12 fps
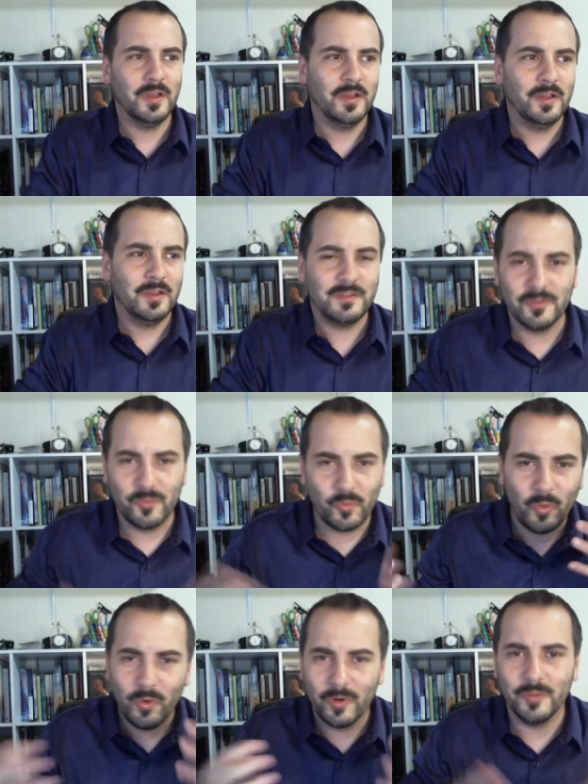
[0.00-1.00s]
civil
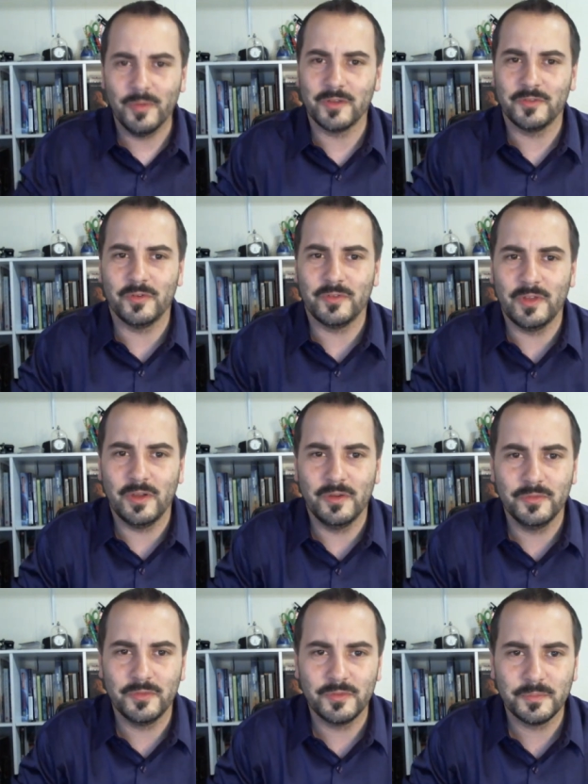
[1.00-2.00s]
war amongst
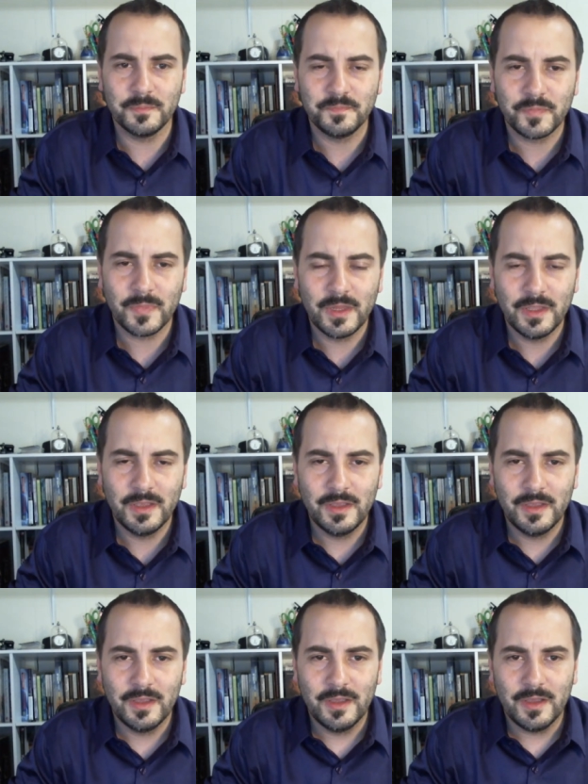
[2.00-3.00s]
ourselves.
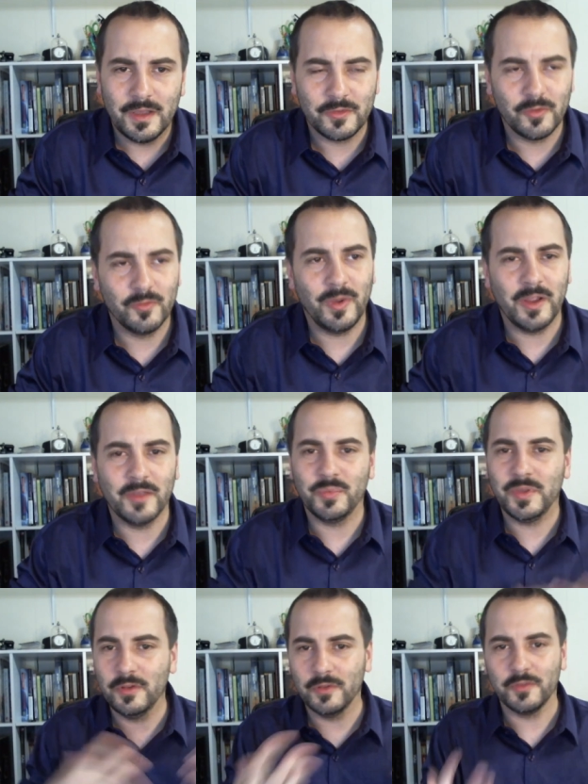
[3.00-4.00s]
And so my
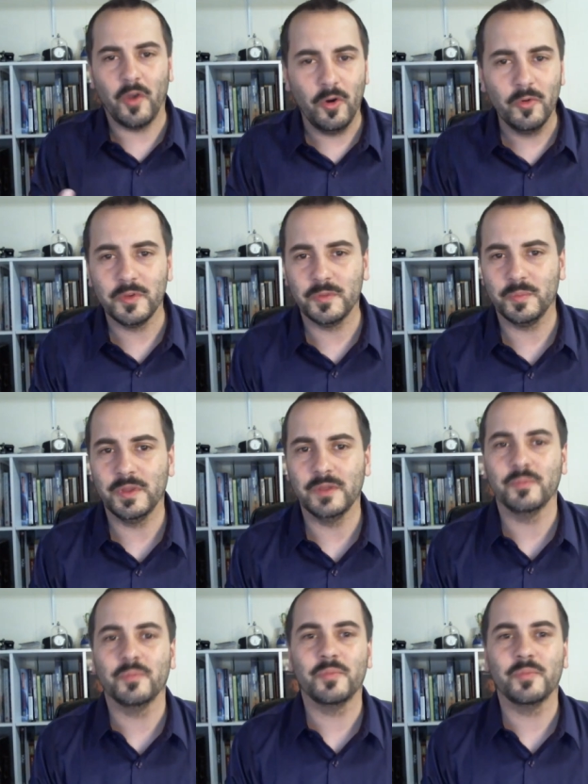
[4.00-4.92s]
appeal has always been